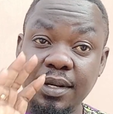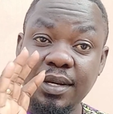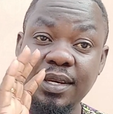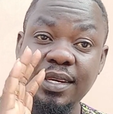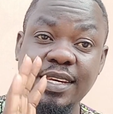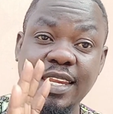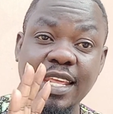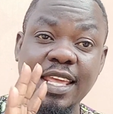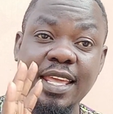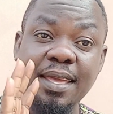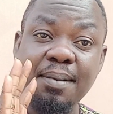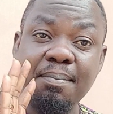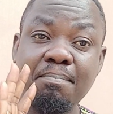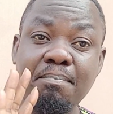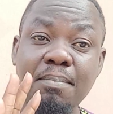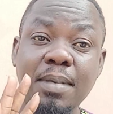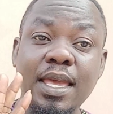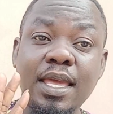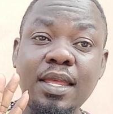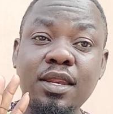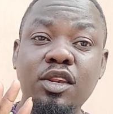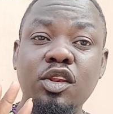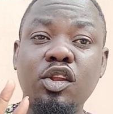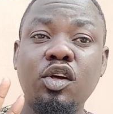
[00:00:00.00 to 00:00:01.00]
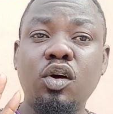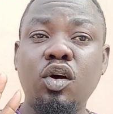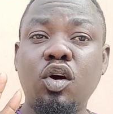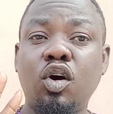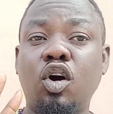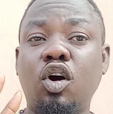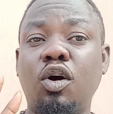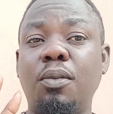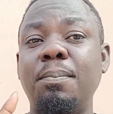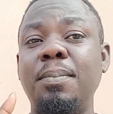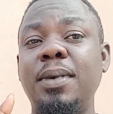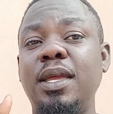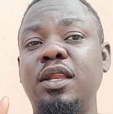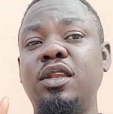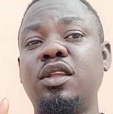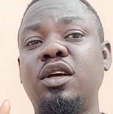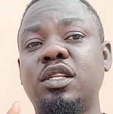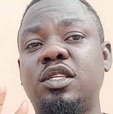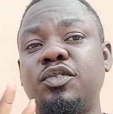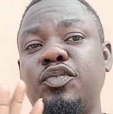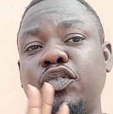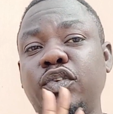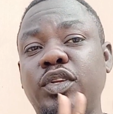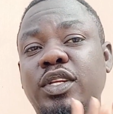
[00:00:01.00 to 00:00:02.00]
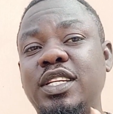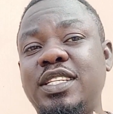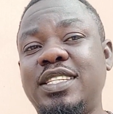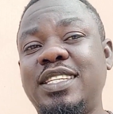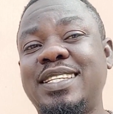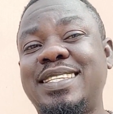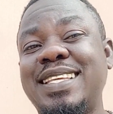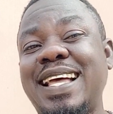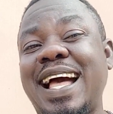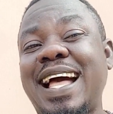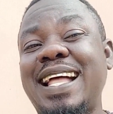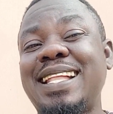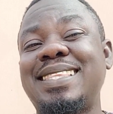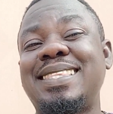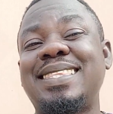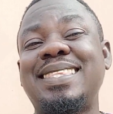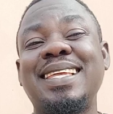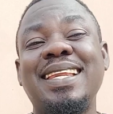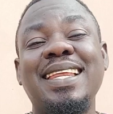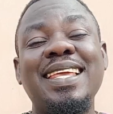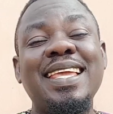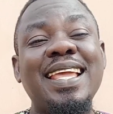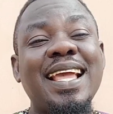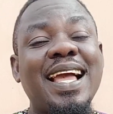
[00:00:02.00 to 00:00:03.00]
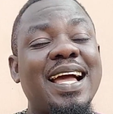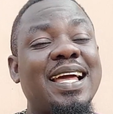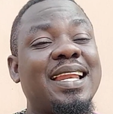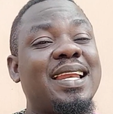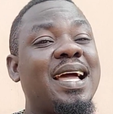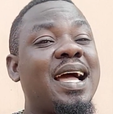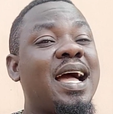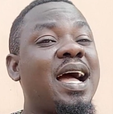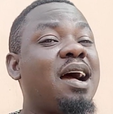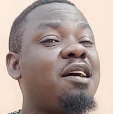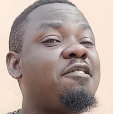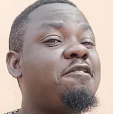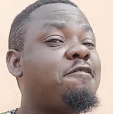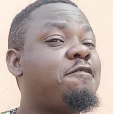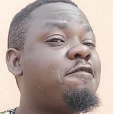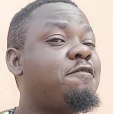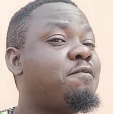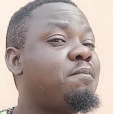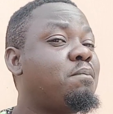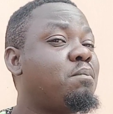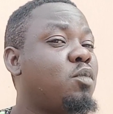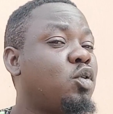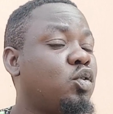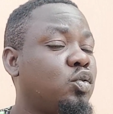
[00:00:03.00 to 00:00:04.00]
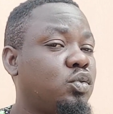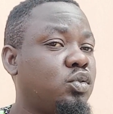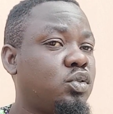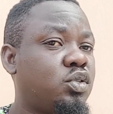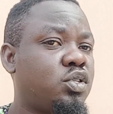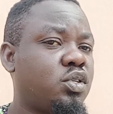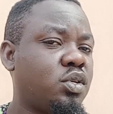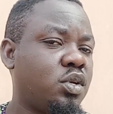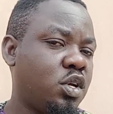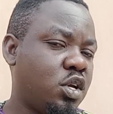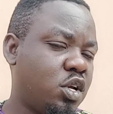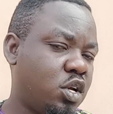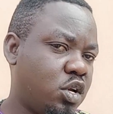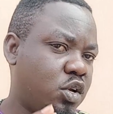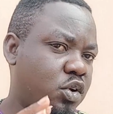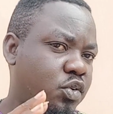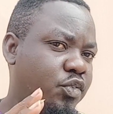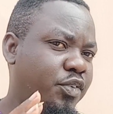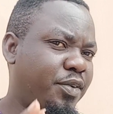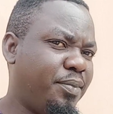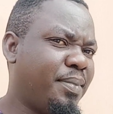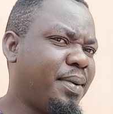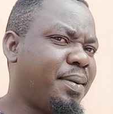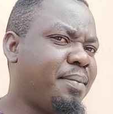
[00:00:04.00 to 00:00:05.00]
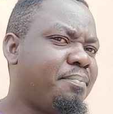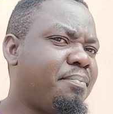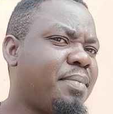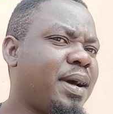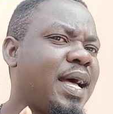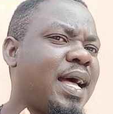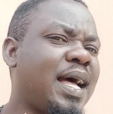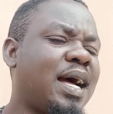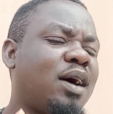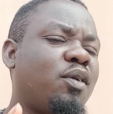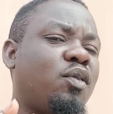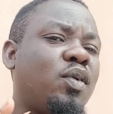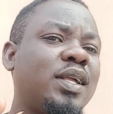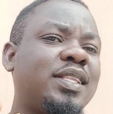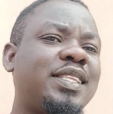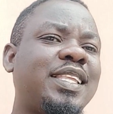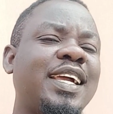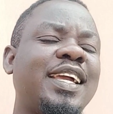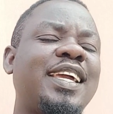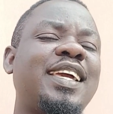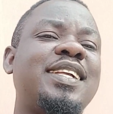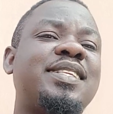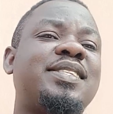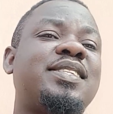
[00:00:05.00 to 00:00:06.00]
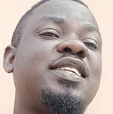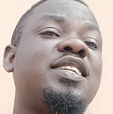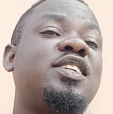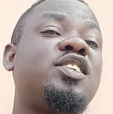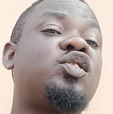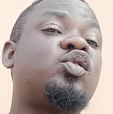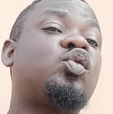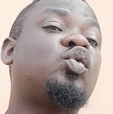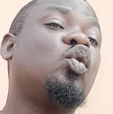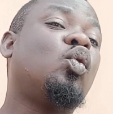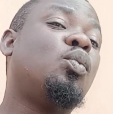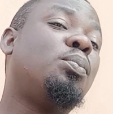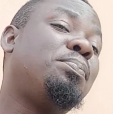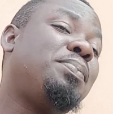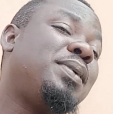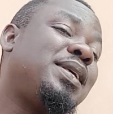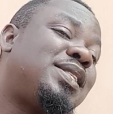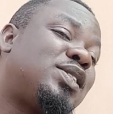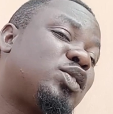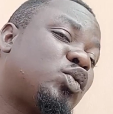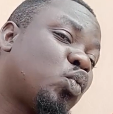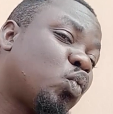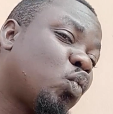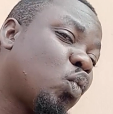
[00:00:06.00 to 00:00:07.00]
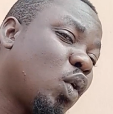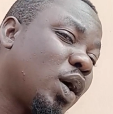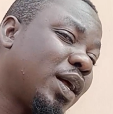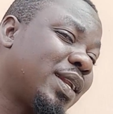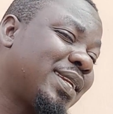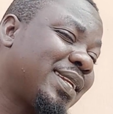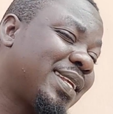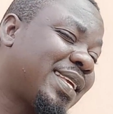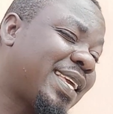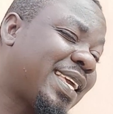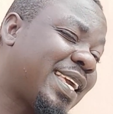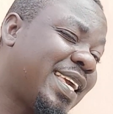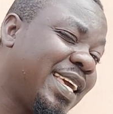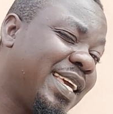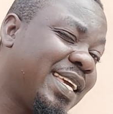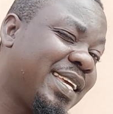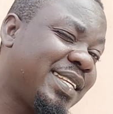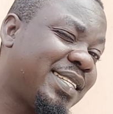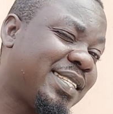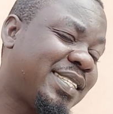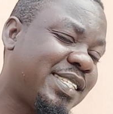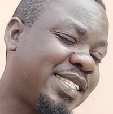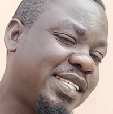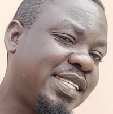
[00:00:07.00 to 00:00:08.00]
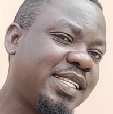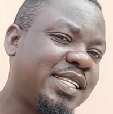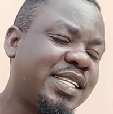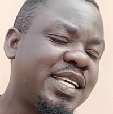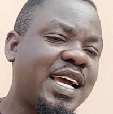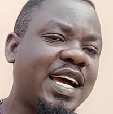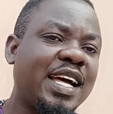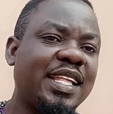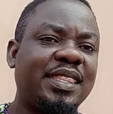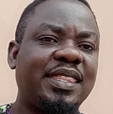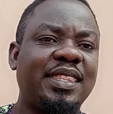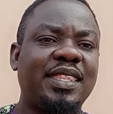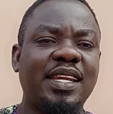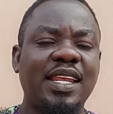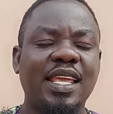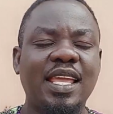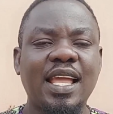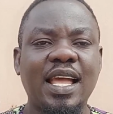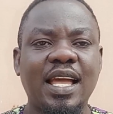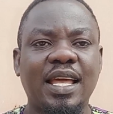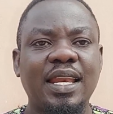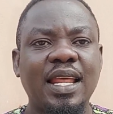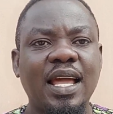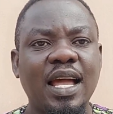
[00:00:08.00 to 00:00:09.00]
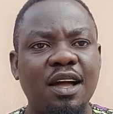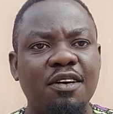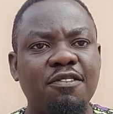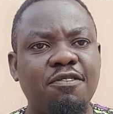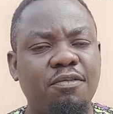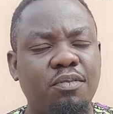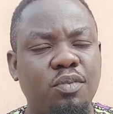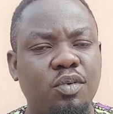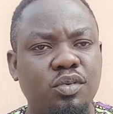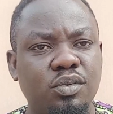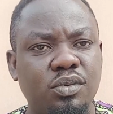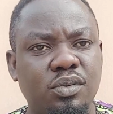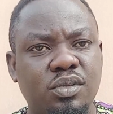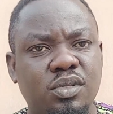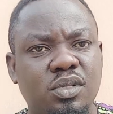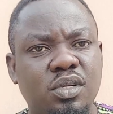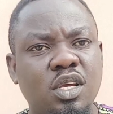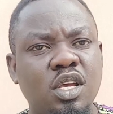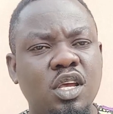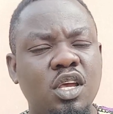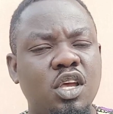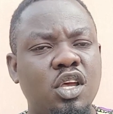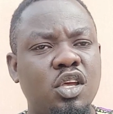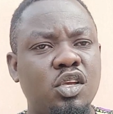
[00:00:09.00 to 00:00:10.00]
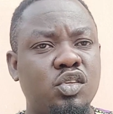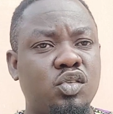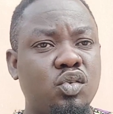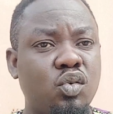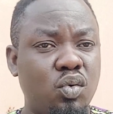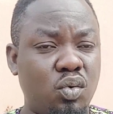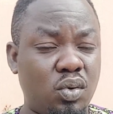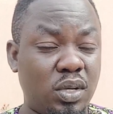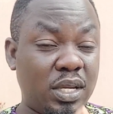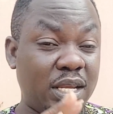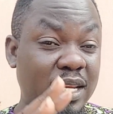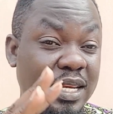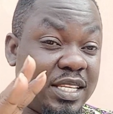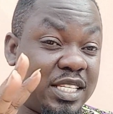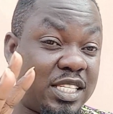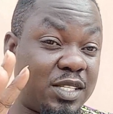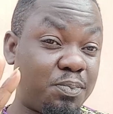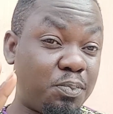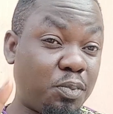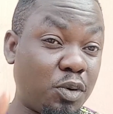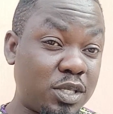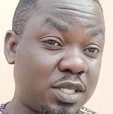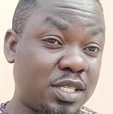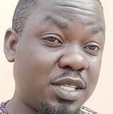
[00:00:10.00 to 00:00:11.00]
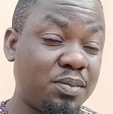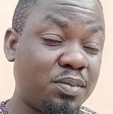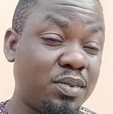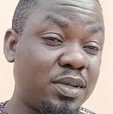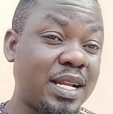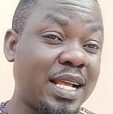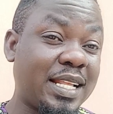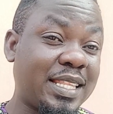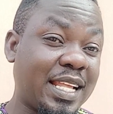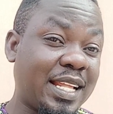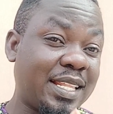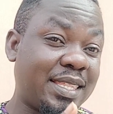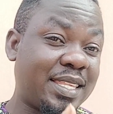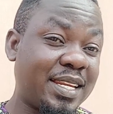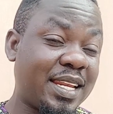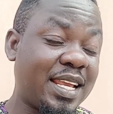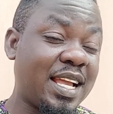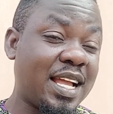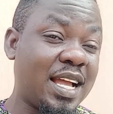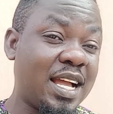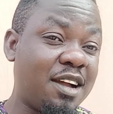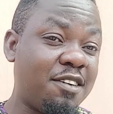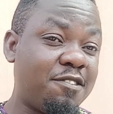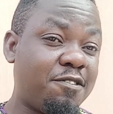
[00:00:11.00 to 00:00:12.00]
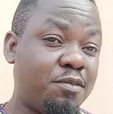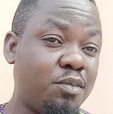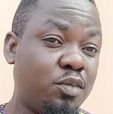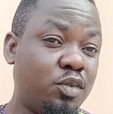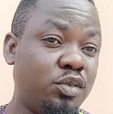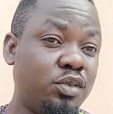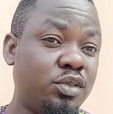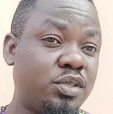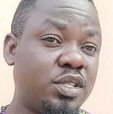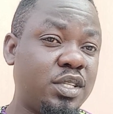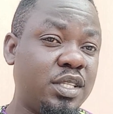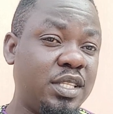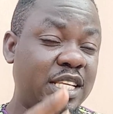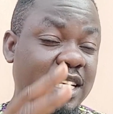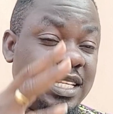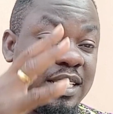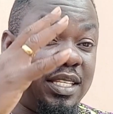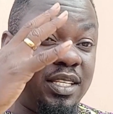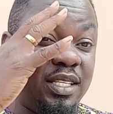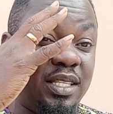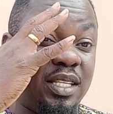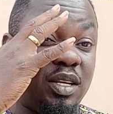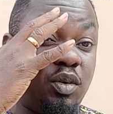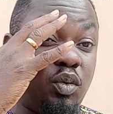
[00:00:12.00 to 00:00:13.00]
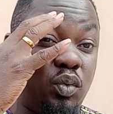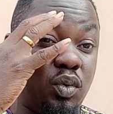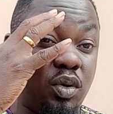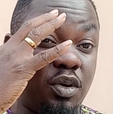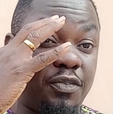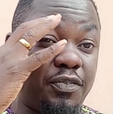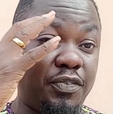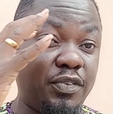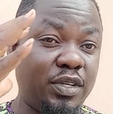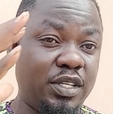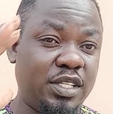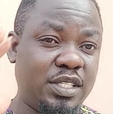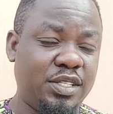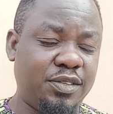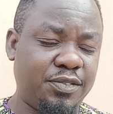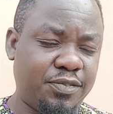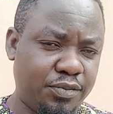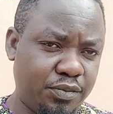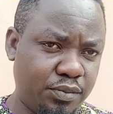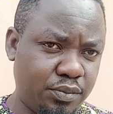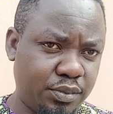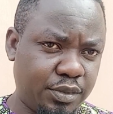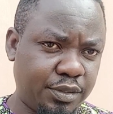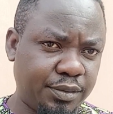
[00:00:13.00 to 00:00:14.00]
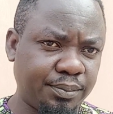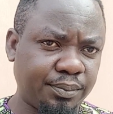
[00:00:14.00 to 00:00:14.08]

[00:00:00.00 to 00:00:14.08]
They may not or may not finish it at 3.5 months. Remember, our target is to meet 1 kg at 3.5 months. So it is possible that at 3.5 months they will not finish the food.